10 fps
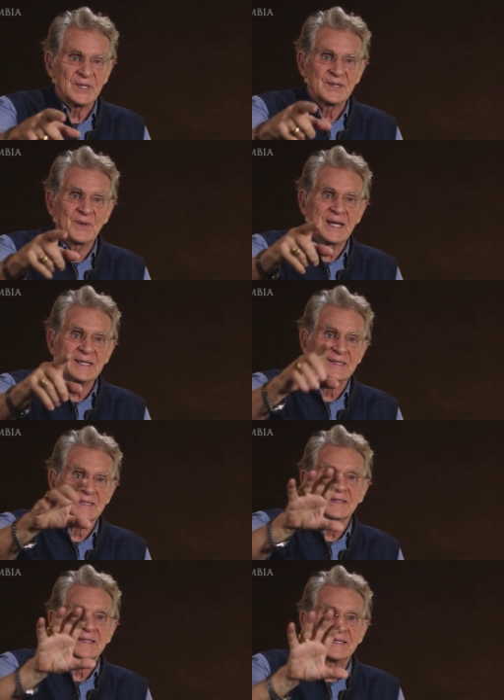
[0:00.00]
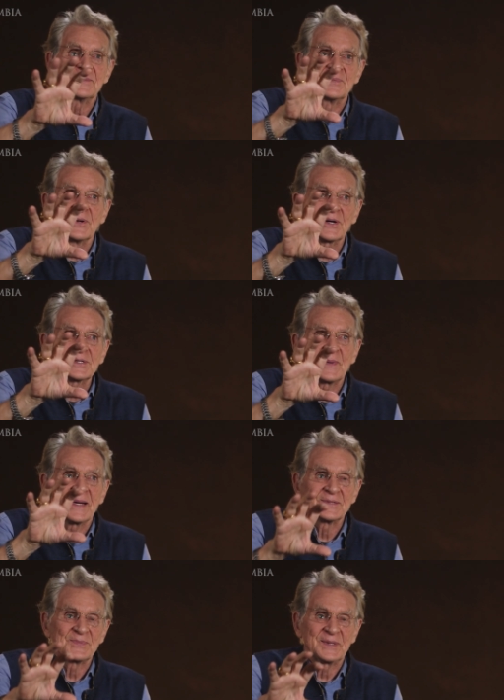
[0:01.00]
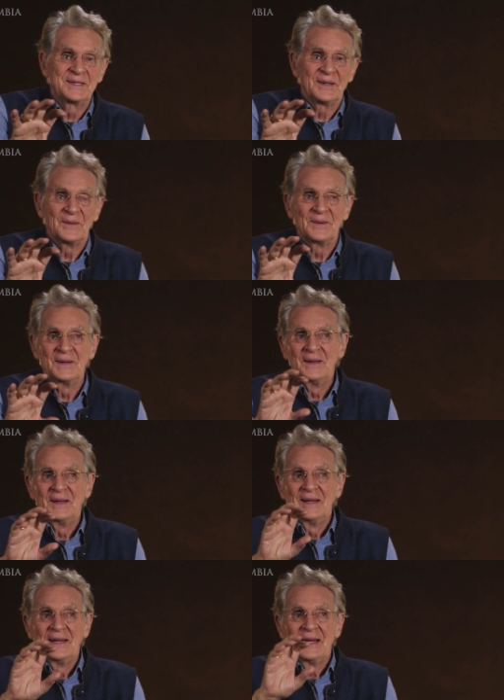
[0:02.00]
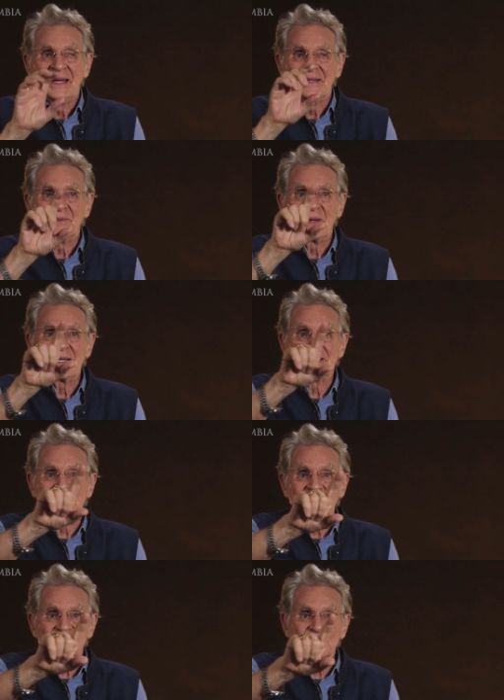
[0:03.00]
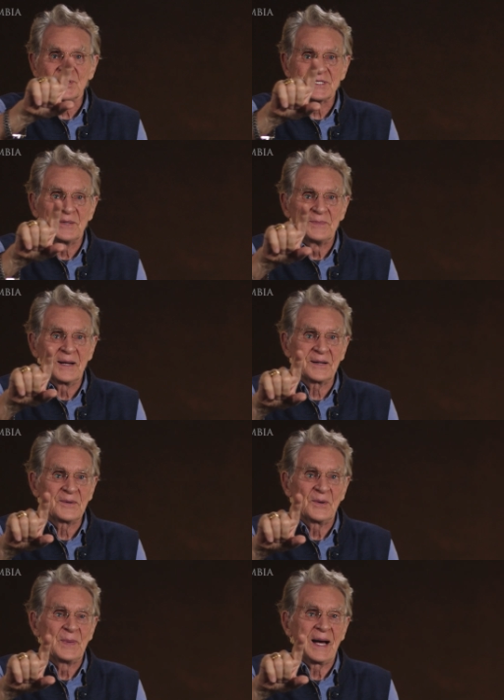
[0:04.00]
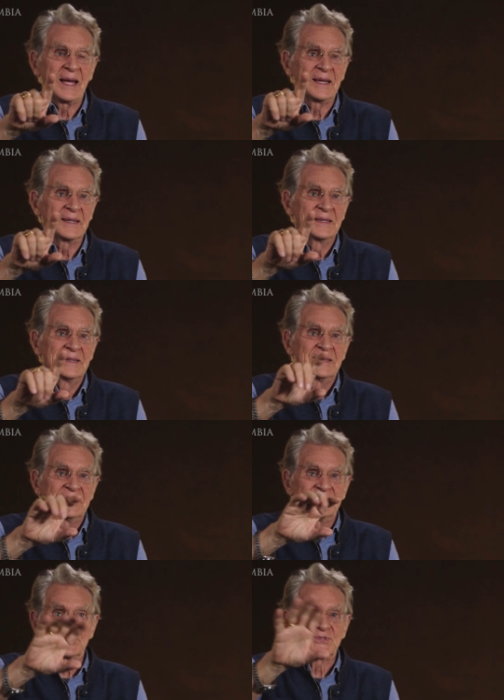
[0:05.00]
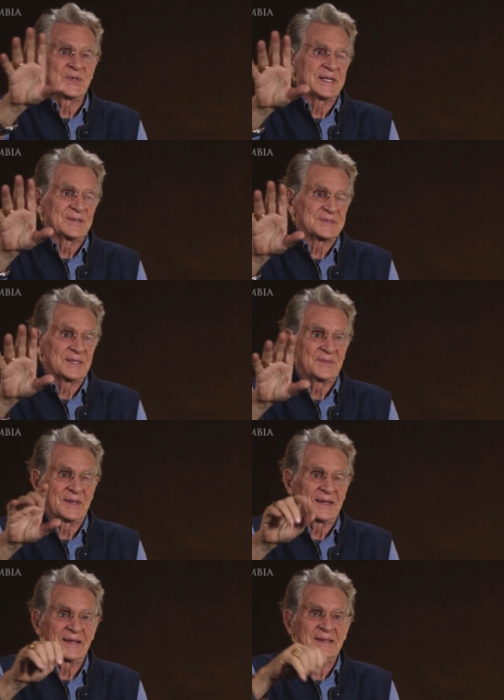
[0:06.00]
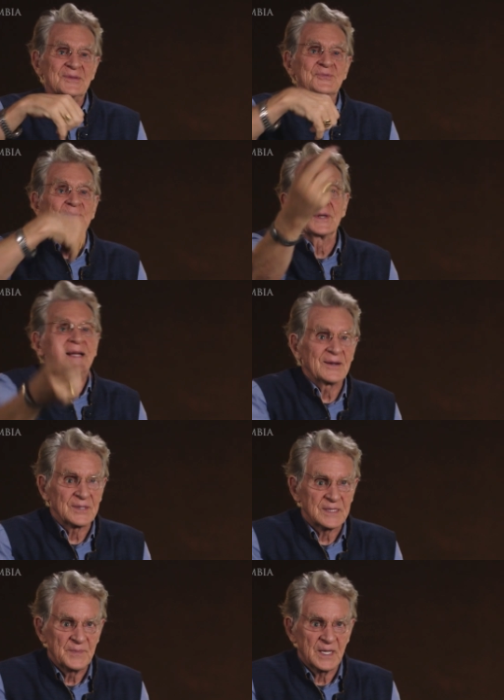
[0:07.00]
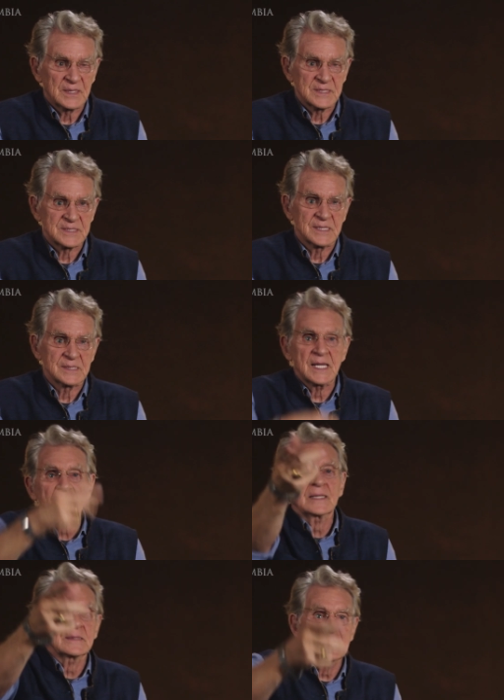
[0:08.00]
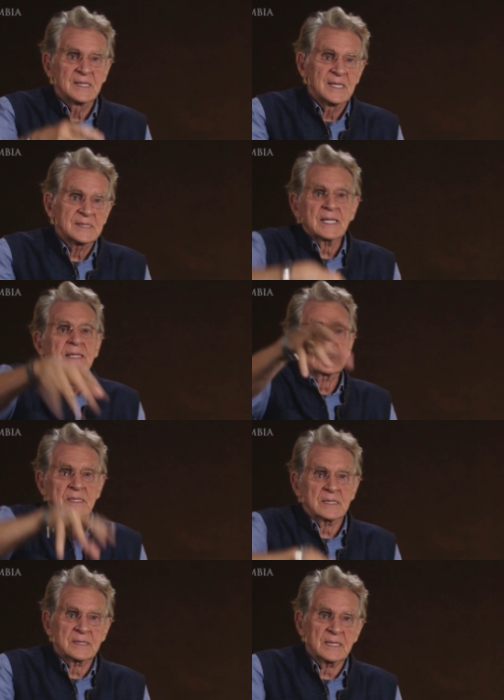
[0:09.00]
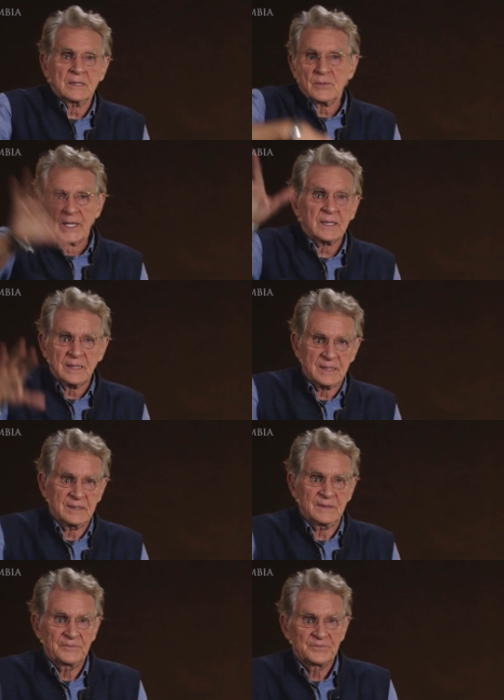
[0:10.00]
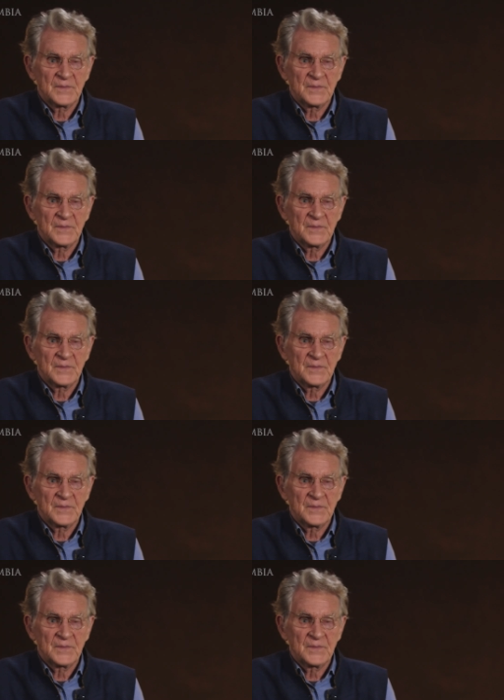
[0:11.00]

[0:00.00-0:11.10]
He waited, he lurked by his window and he waited until he saw some monk go by in the street or something, and he threw it out at the monk and said, Take it, take it to the thing quickly, you know.